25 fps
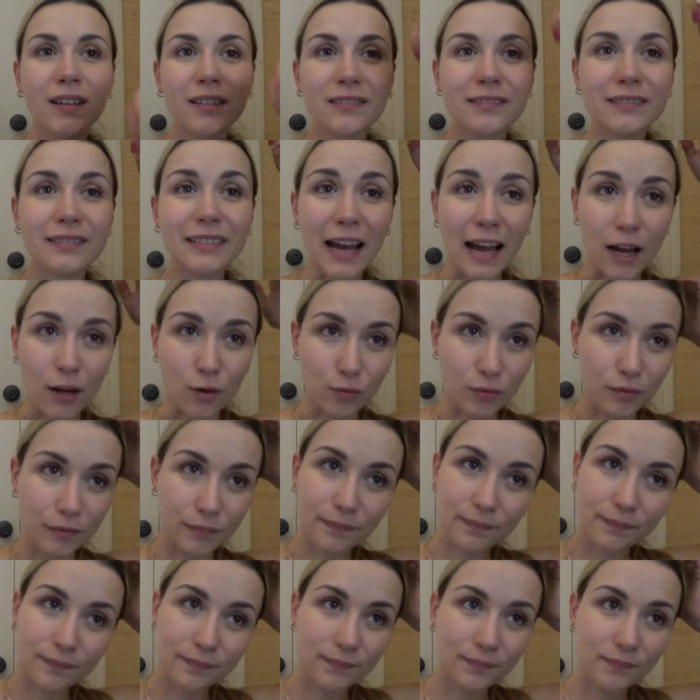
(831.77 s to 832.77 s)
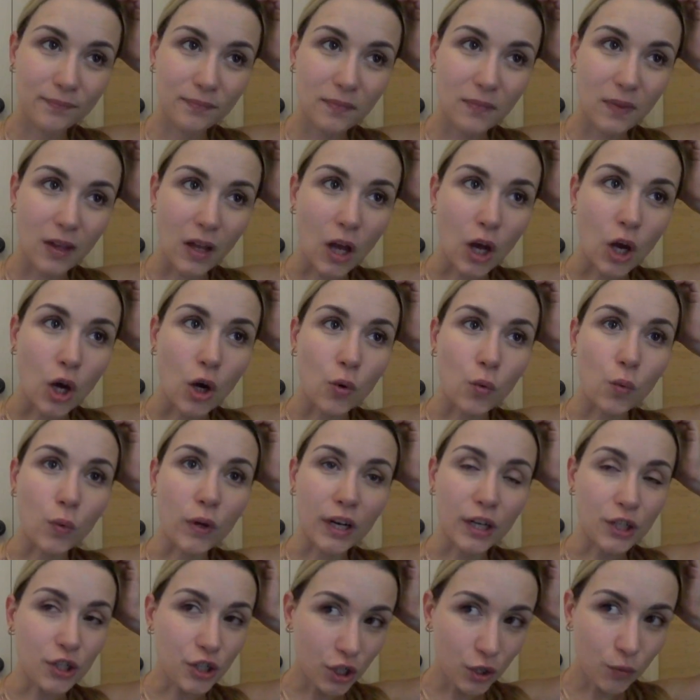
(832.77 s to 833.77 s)
Now,
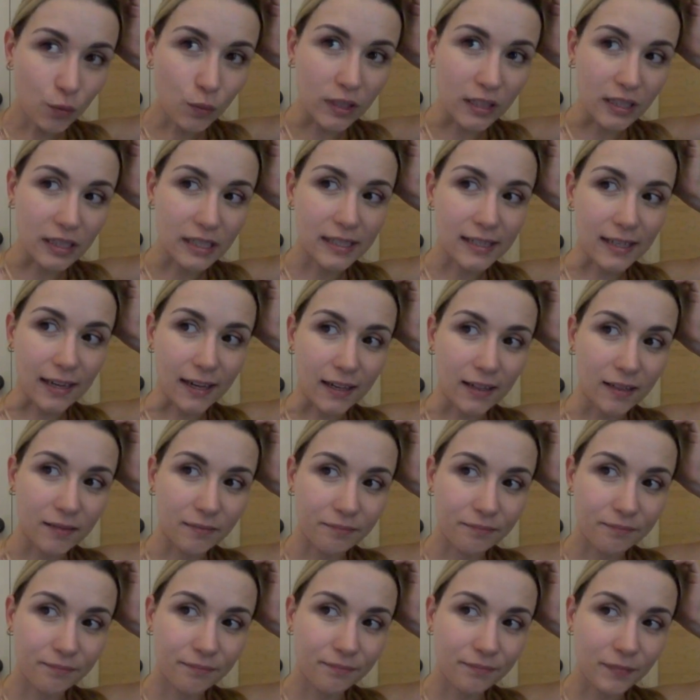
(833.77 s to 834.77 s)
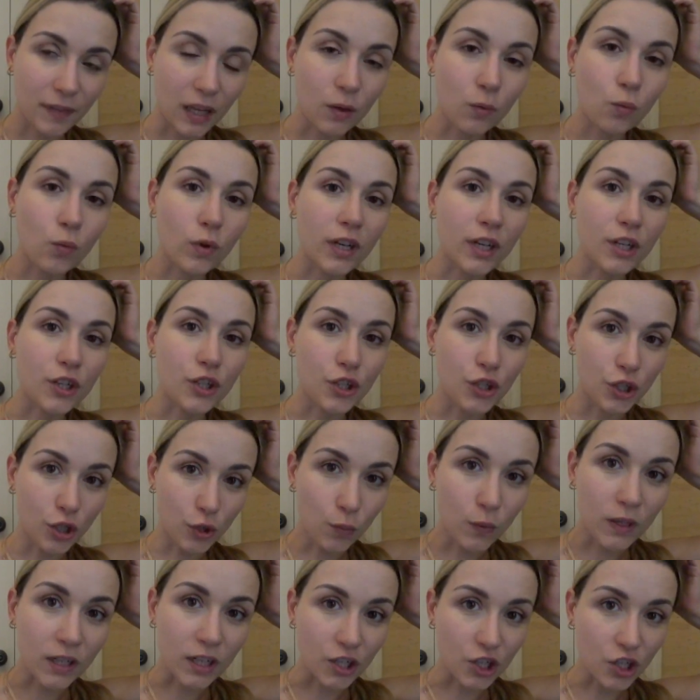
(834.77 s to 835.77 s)
what I do want to say and what I do
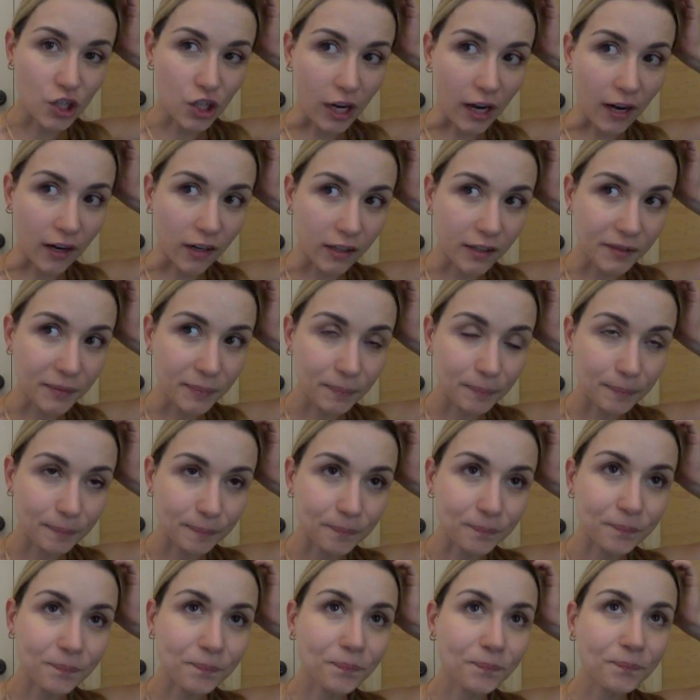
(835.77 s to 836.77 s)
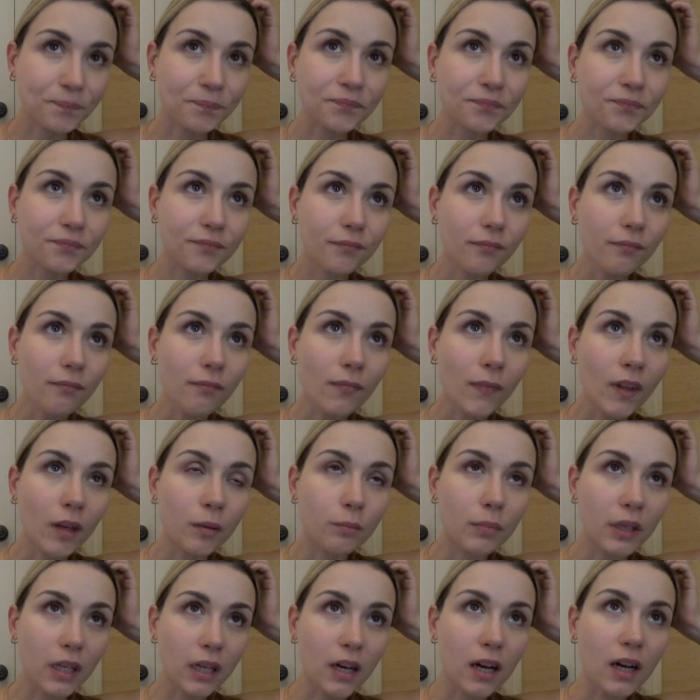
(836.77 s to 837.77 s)
want to share
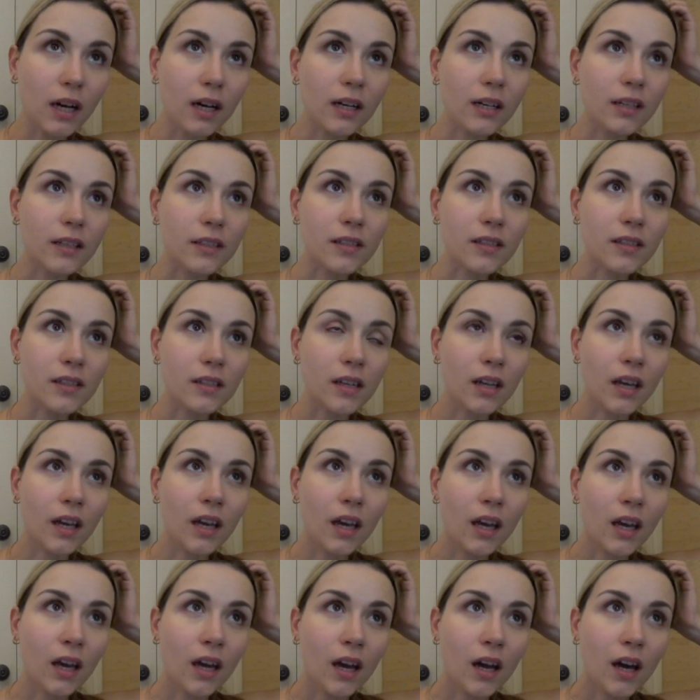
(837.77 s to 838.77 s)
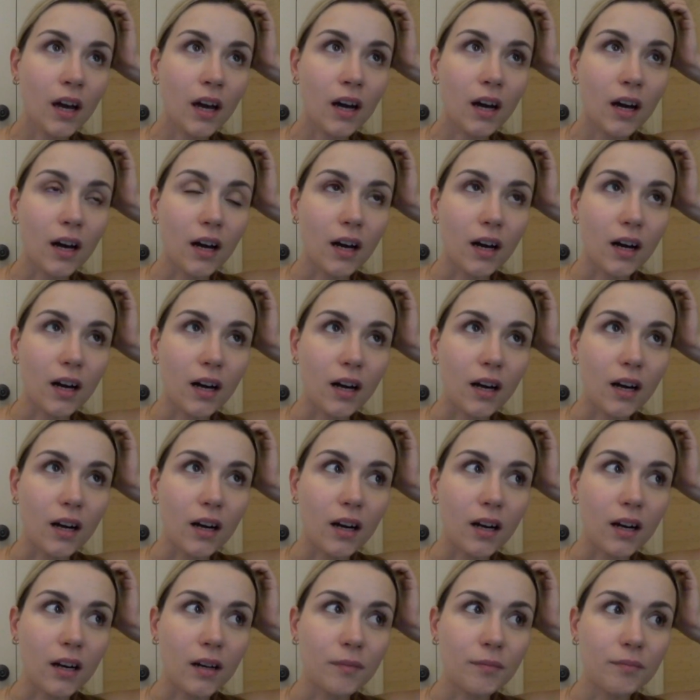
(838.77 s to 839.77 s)
because
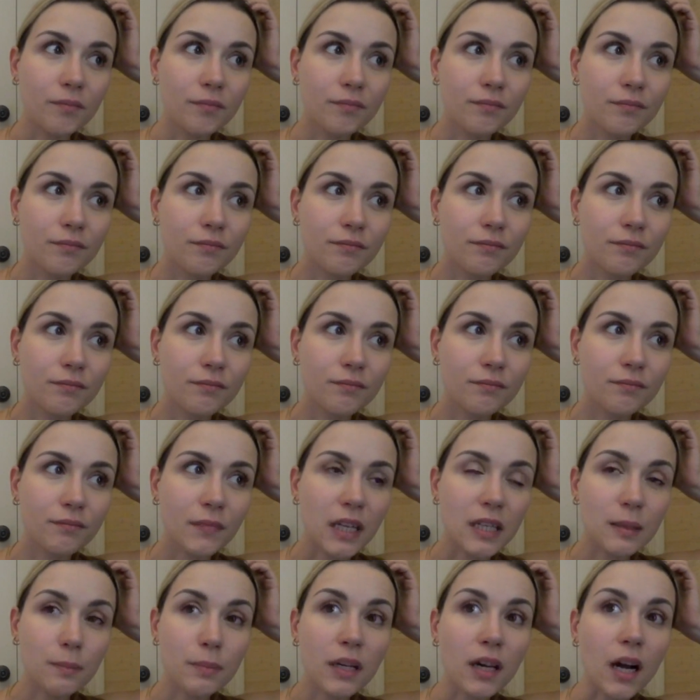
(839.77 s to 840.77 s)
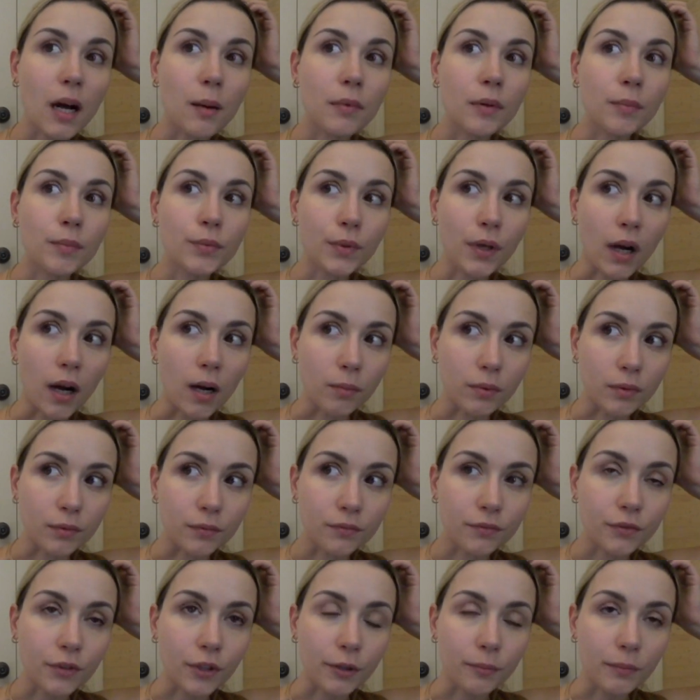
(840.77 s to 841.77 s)
uh, it's become a
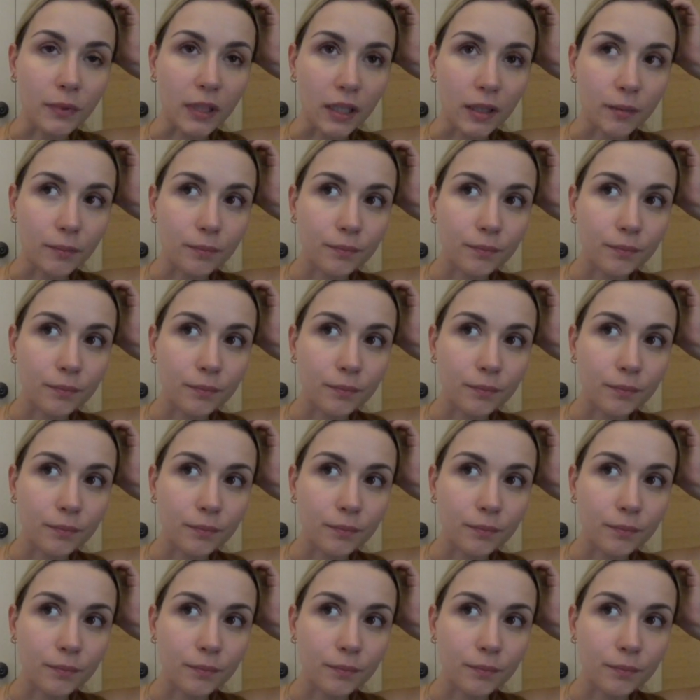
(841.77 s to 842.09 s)
problem for me.